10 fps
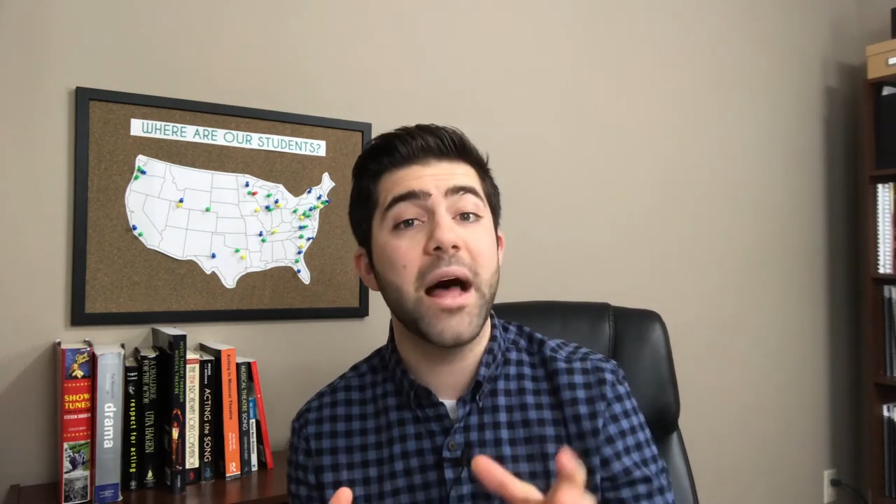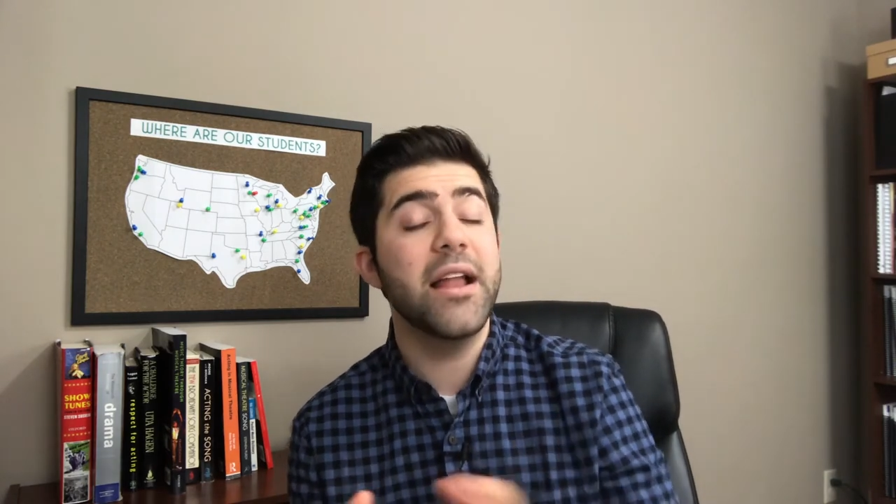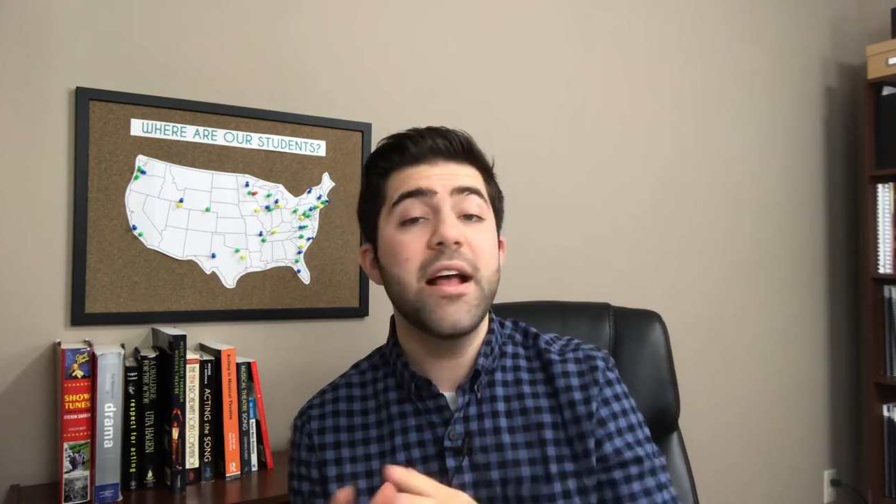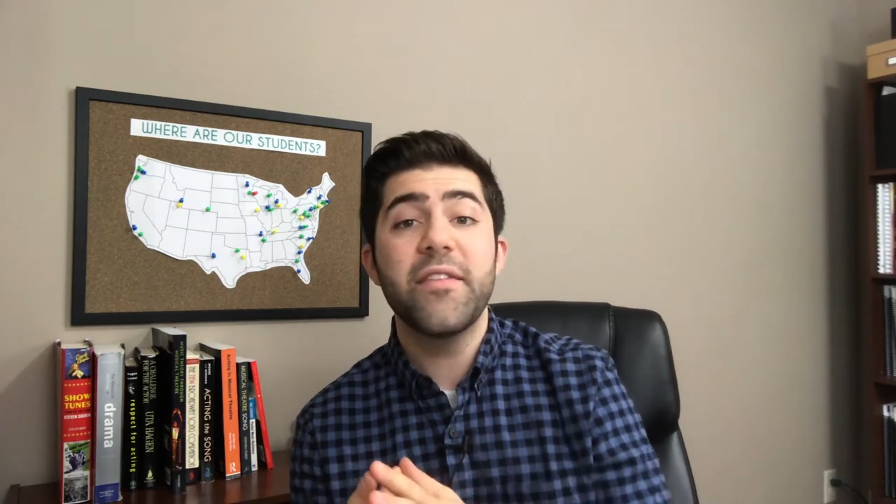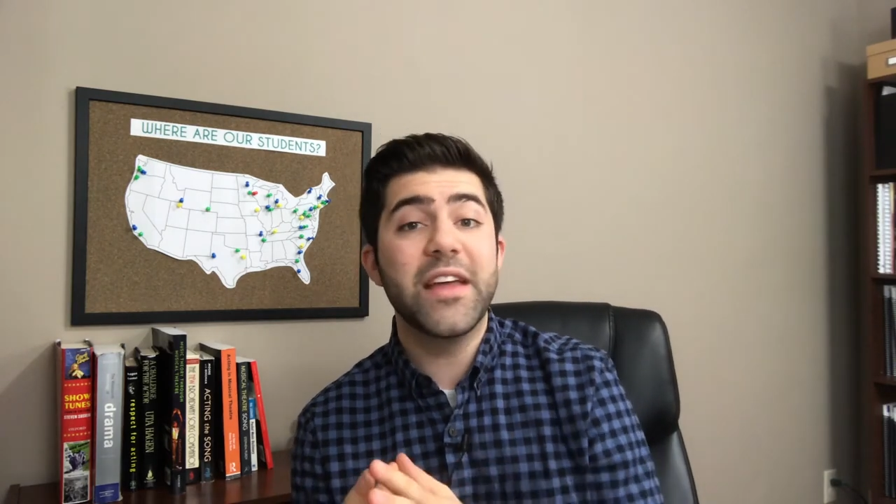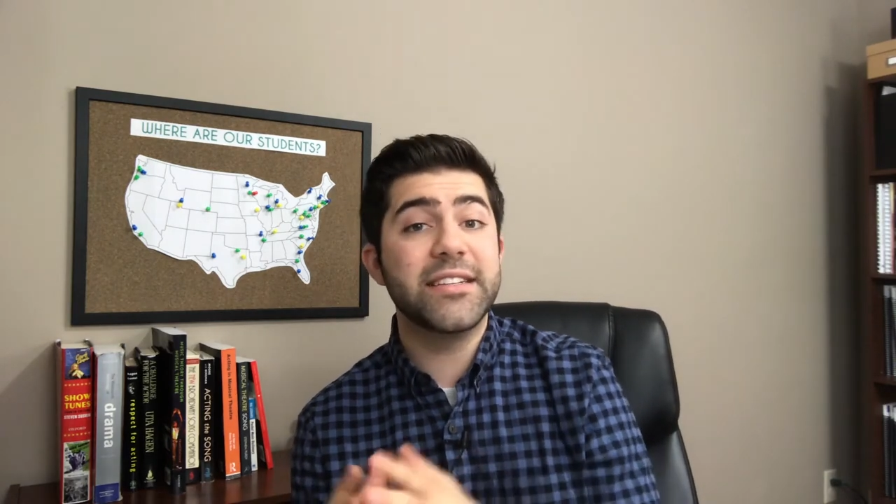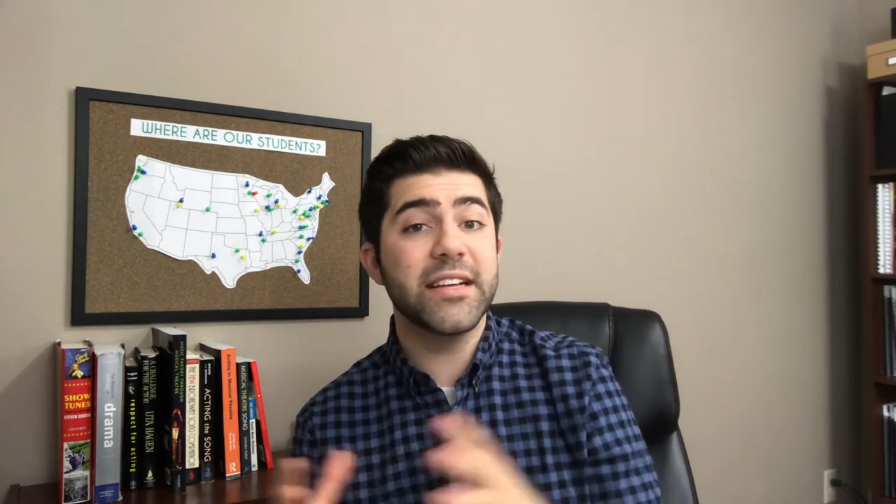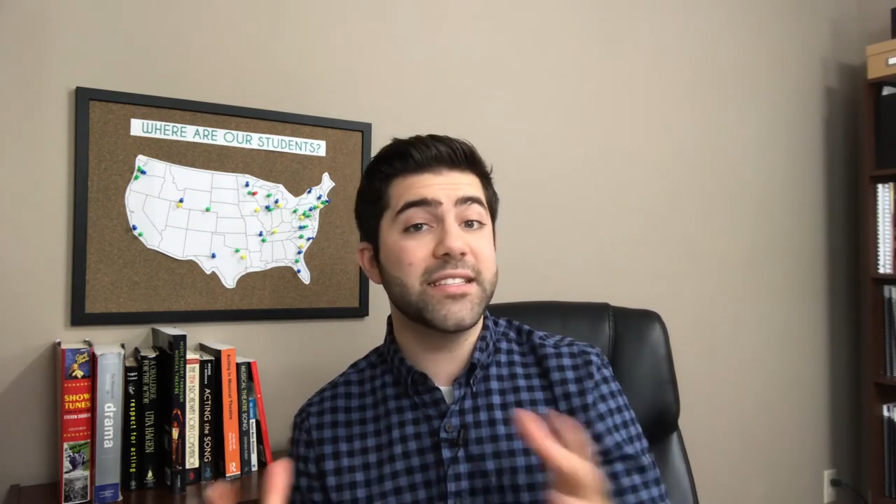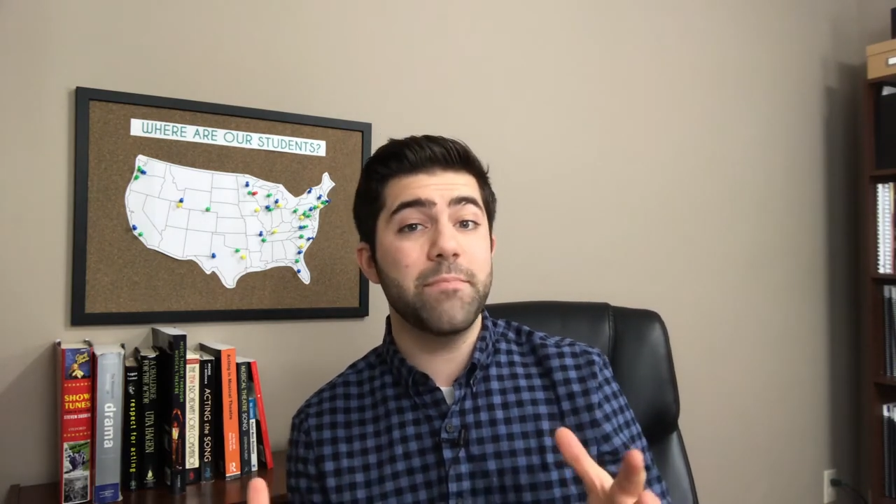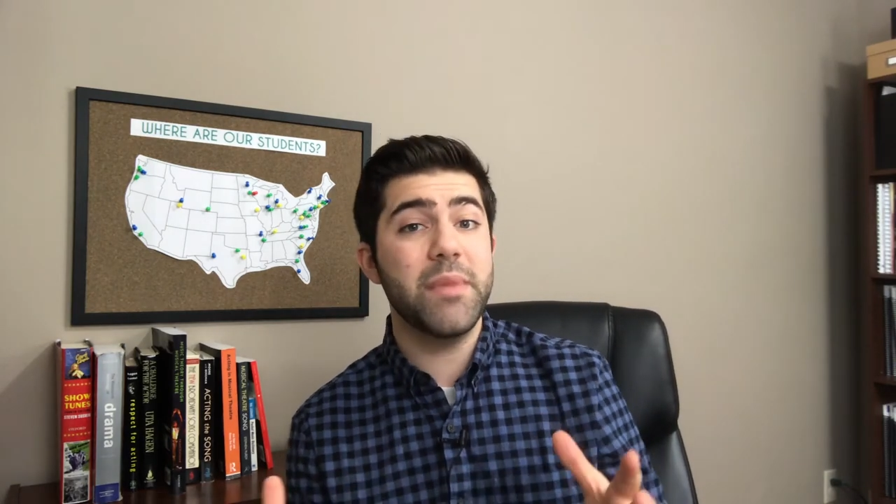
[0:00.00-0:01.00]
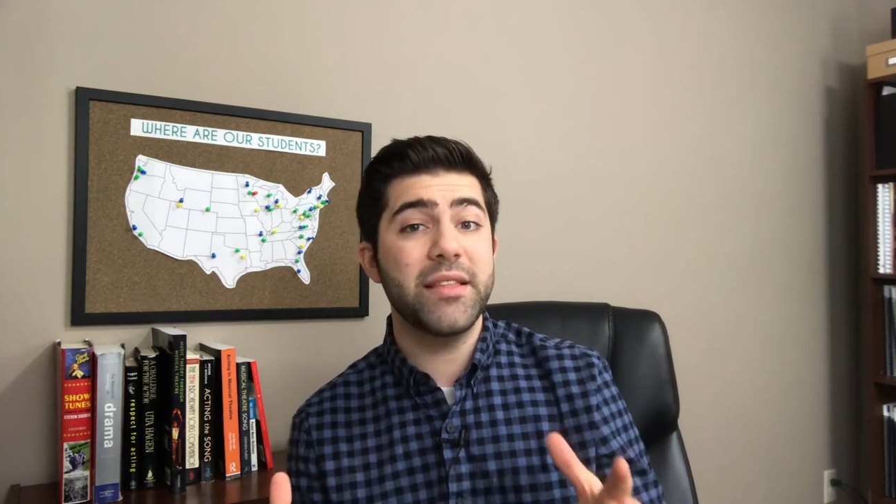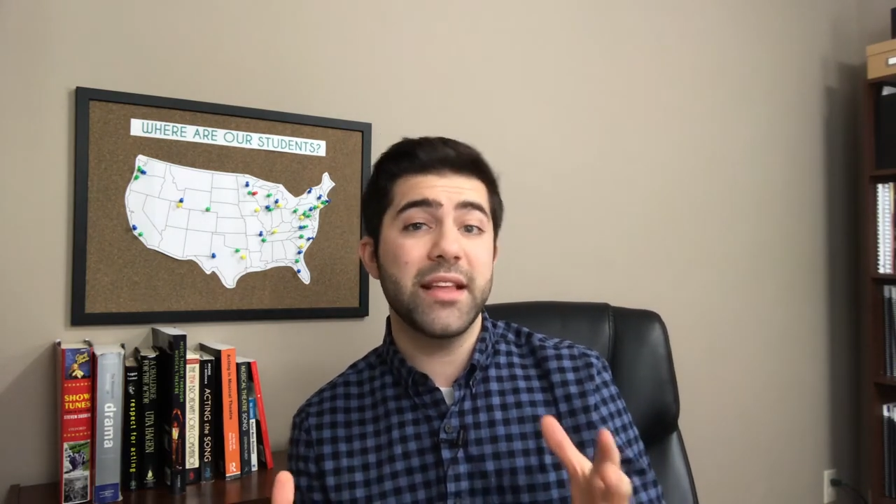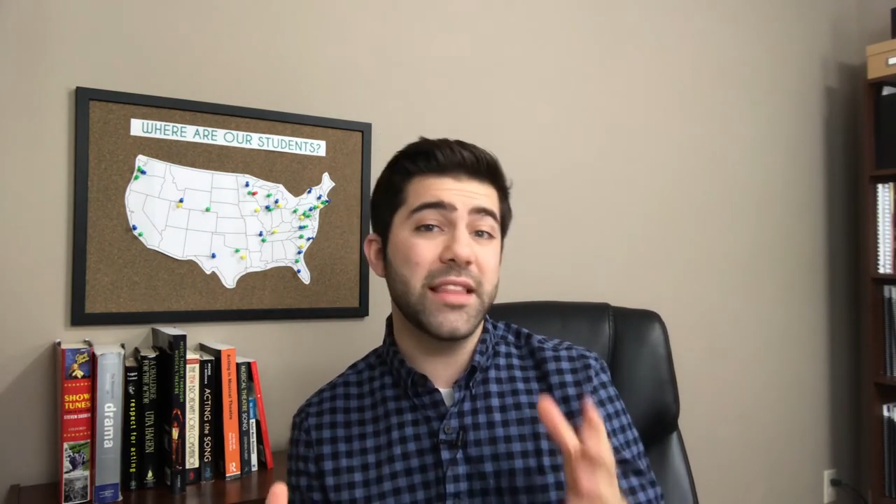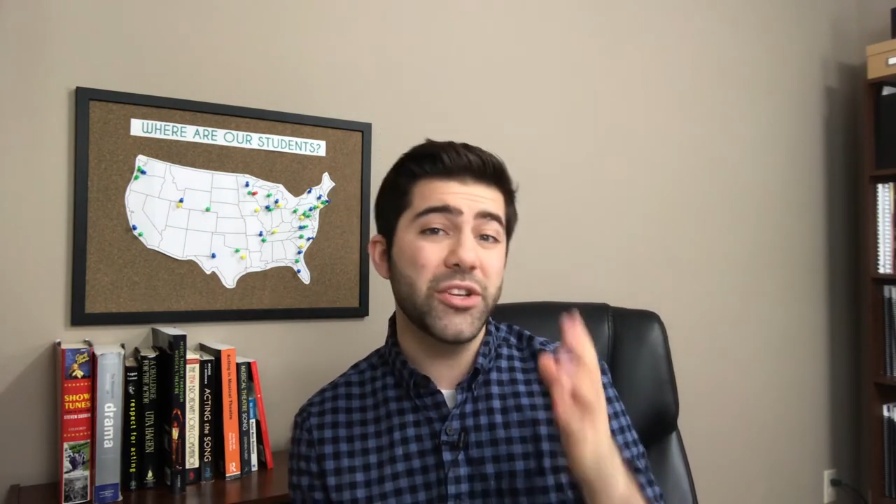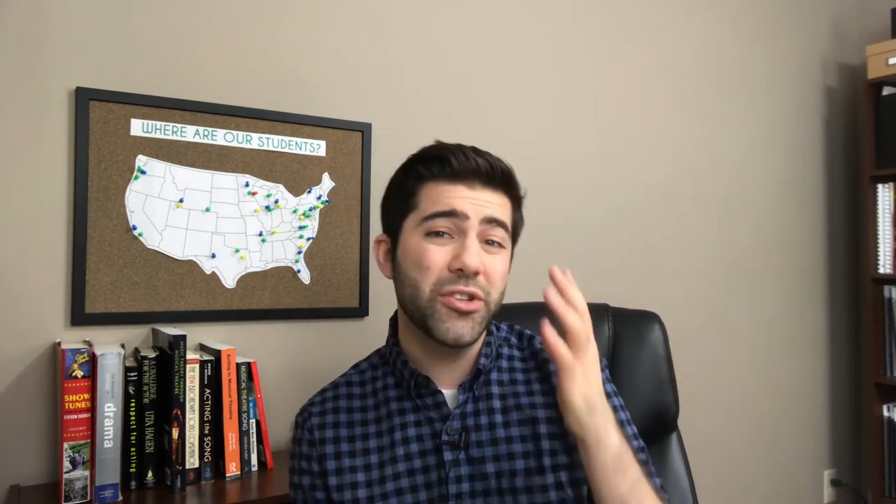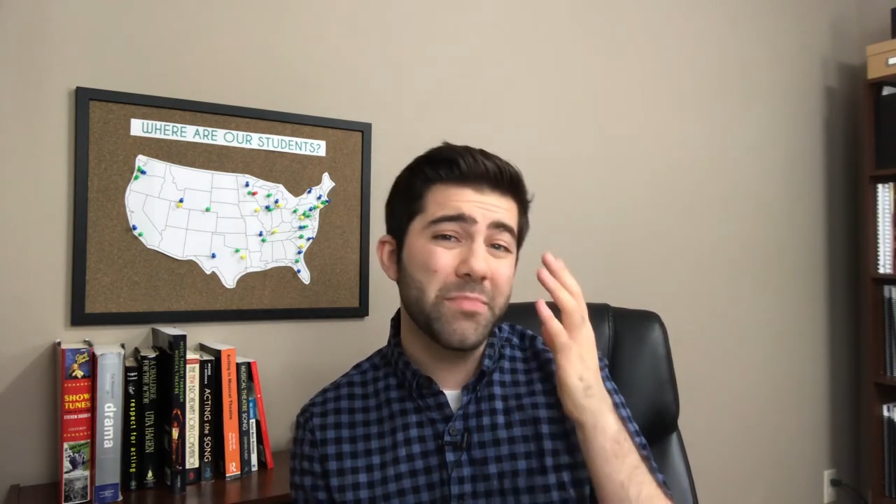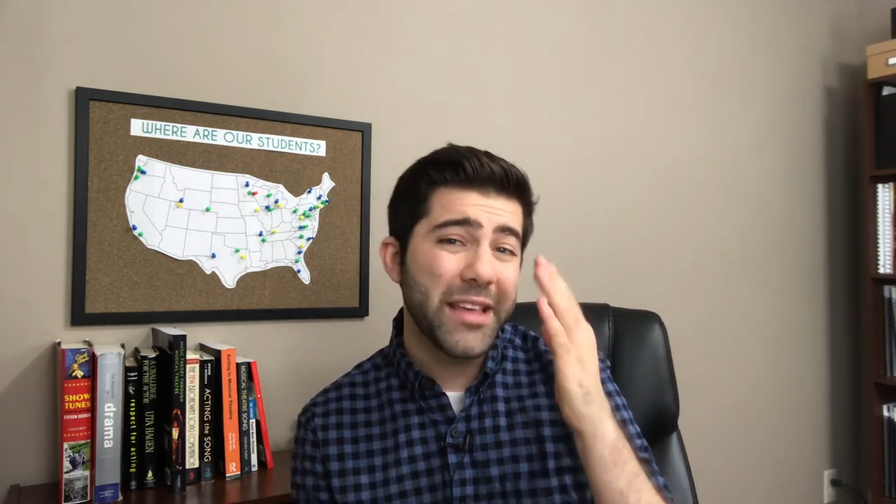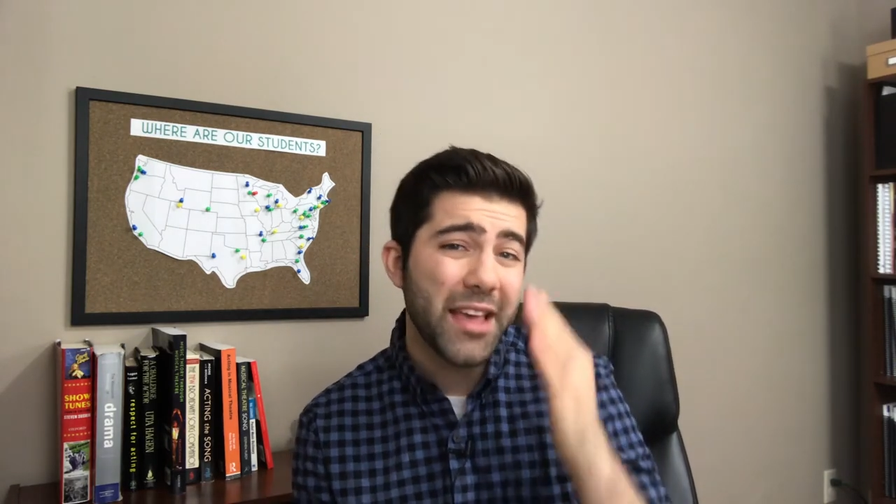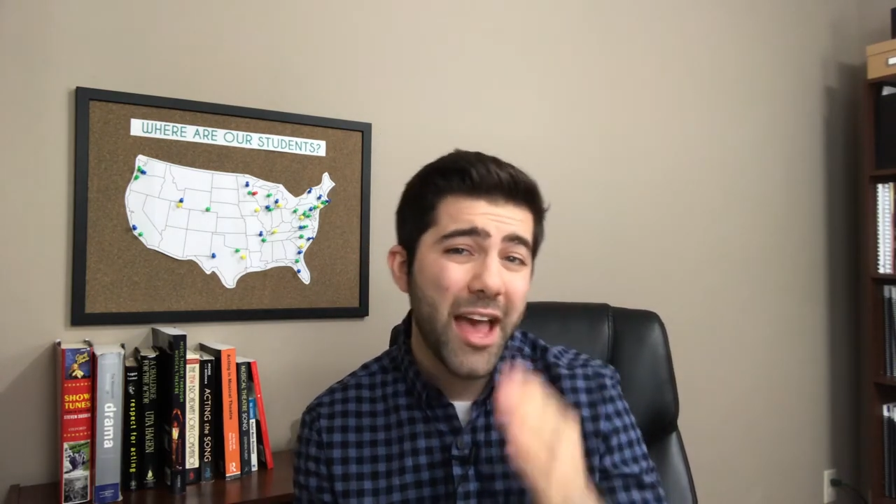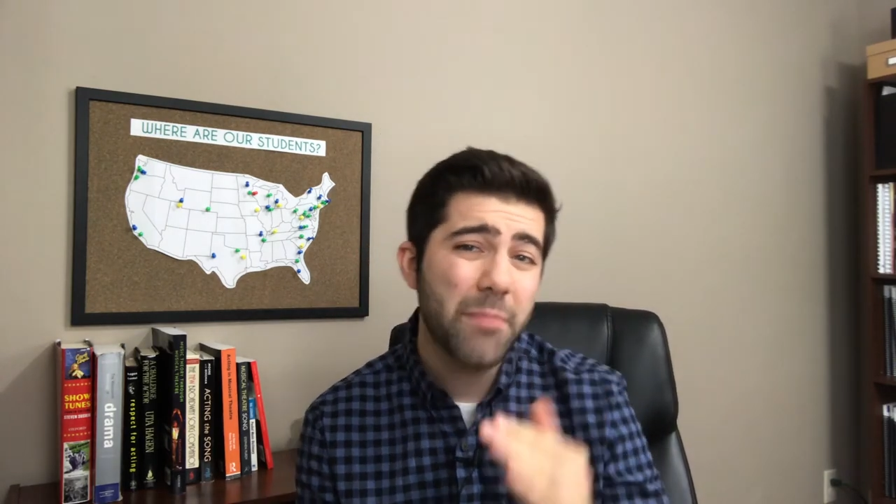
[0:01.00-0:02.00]
But that doesn't mean that they should
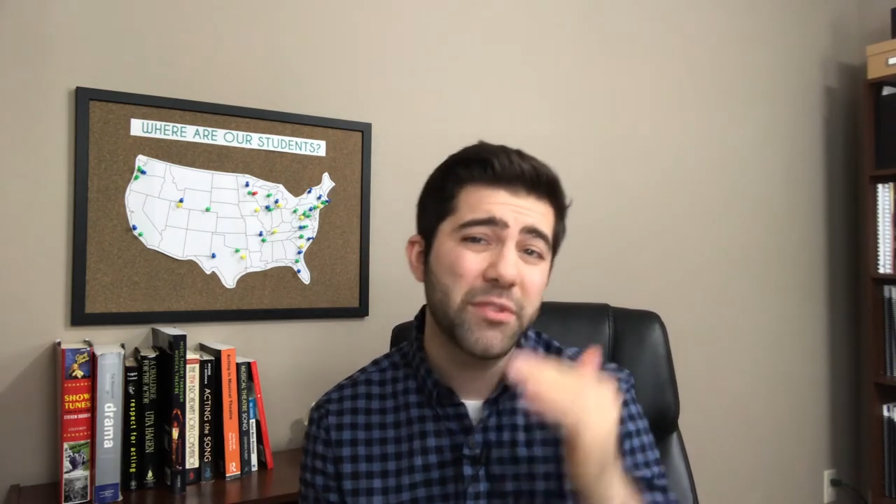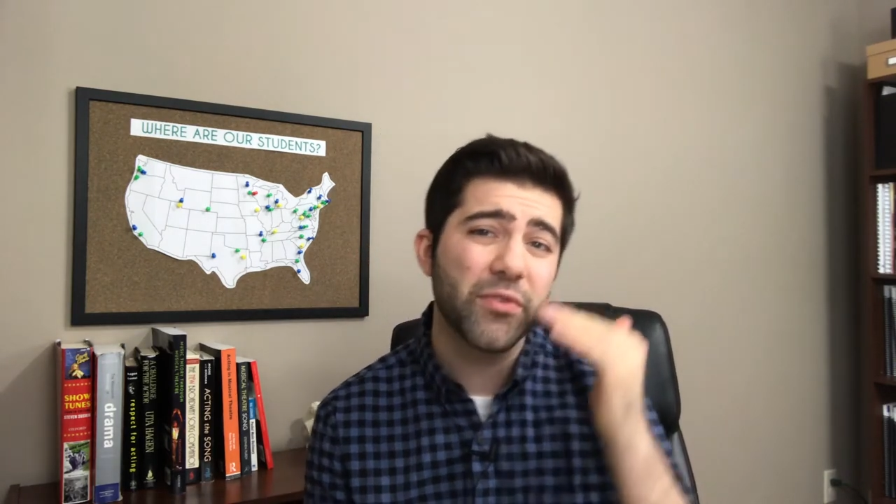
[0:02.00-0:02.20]
be kept